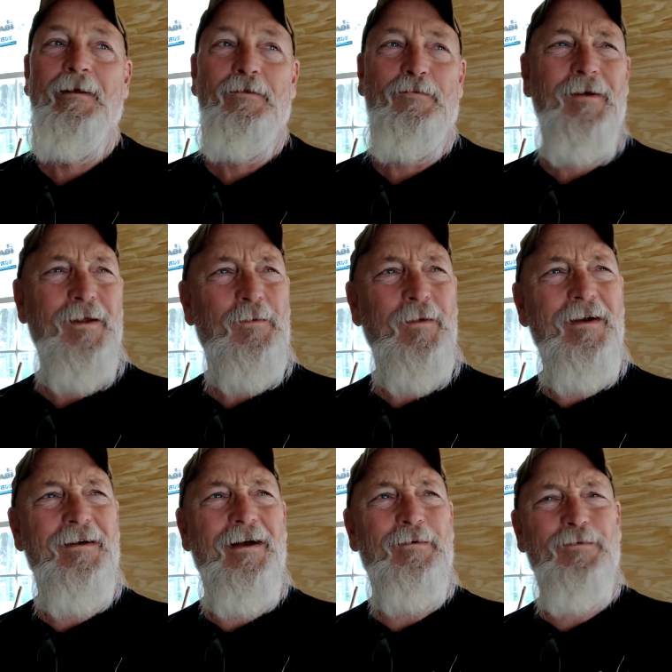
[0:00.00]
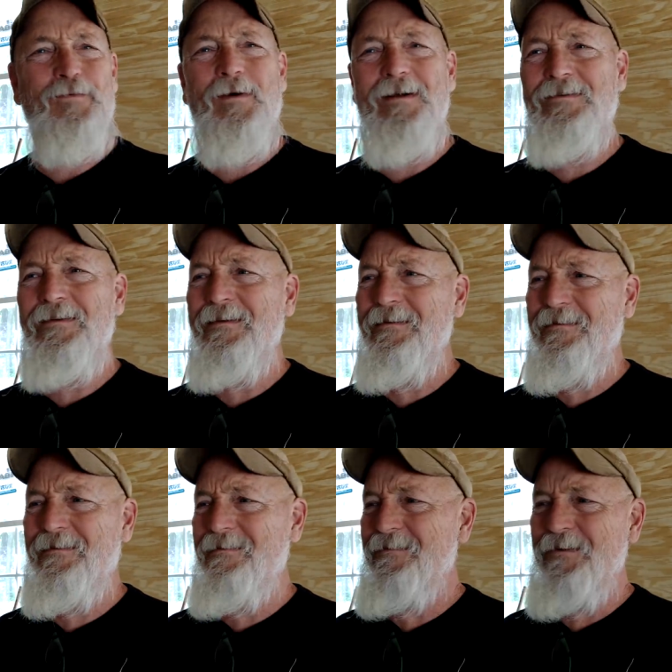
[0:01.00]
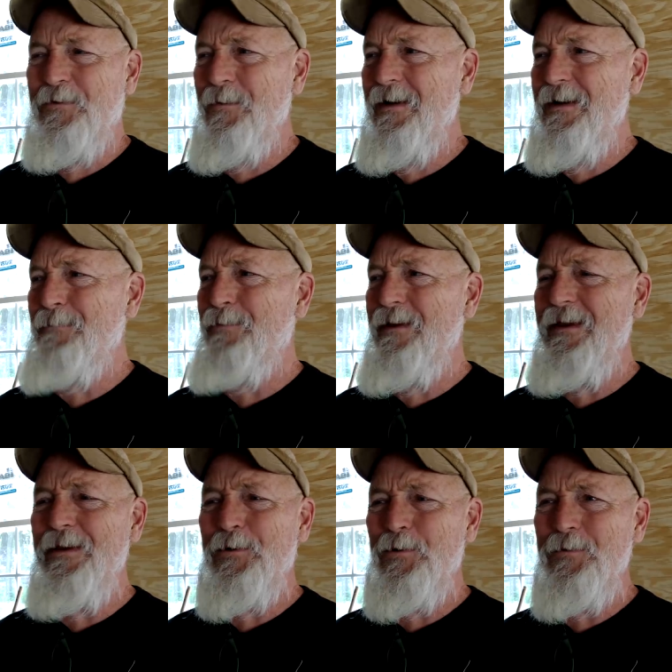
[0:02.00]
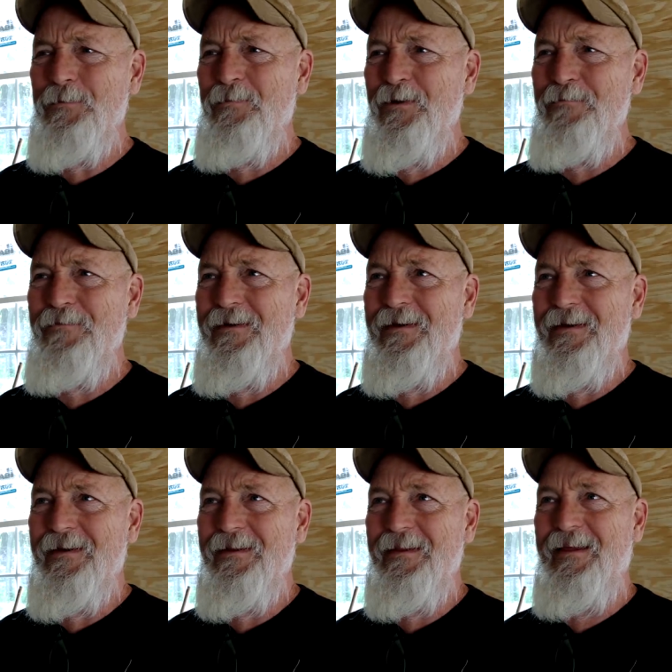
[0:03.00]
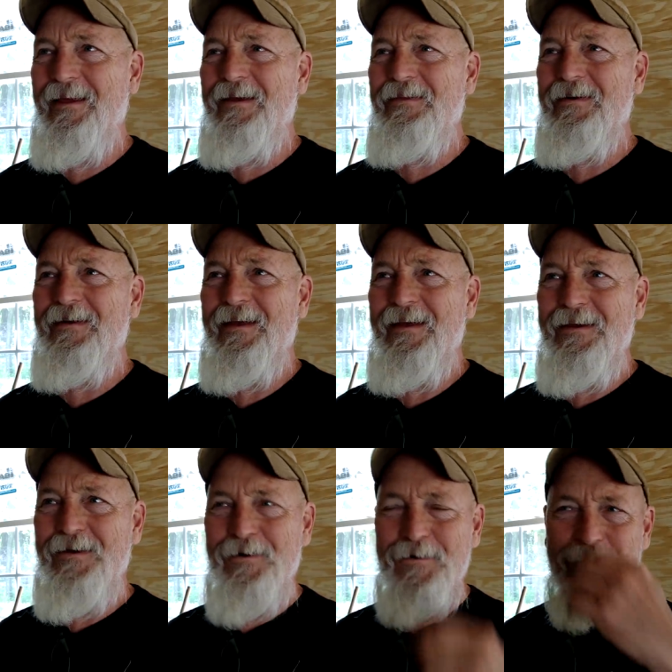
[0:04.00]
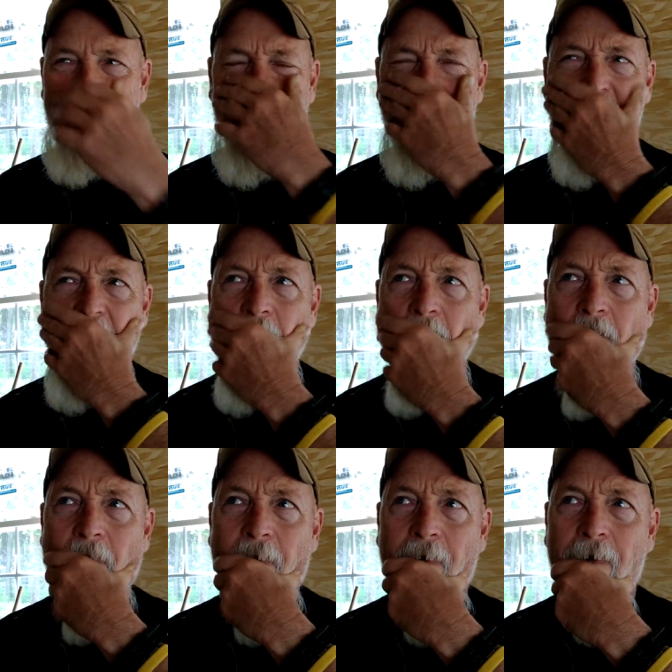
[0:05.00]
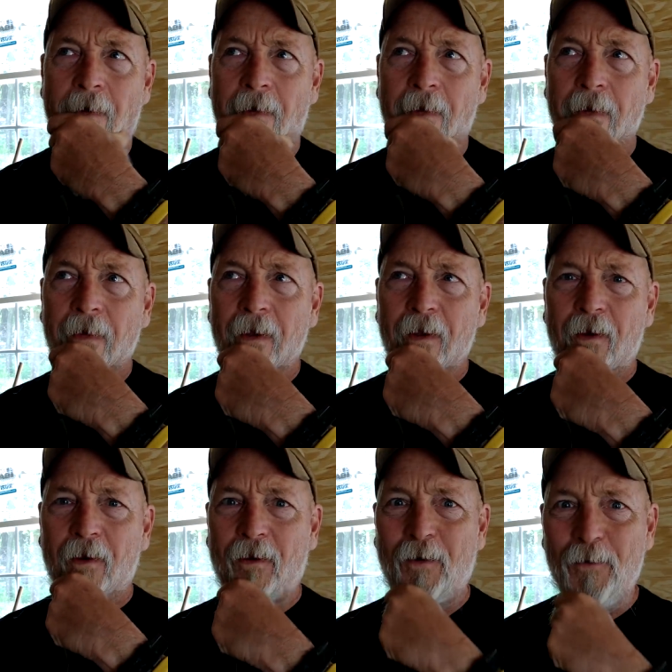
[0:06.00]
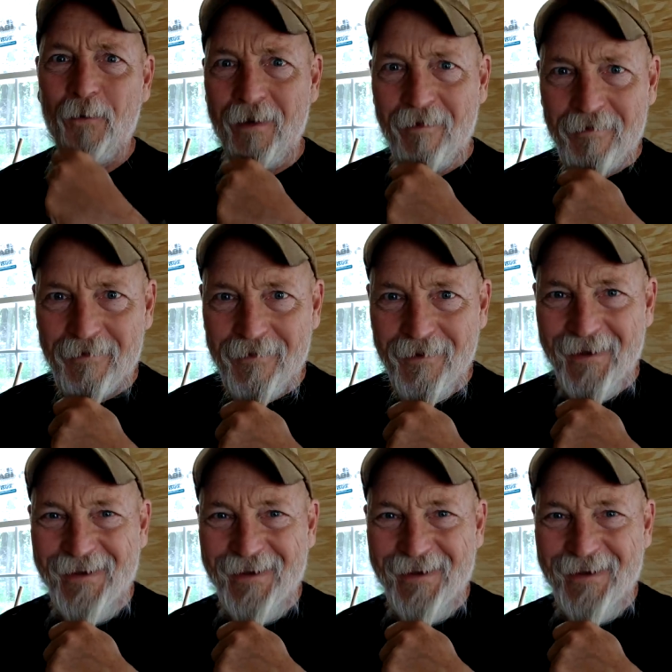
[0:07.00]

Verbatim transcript: It's really weird. I was watching this grade B old movie the other day called, uh, Cooties.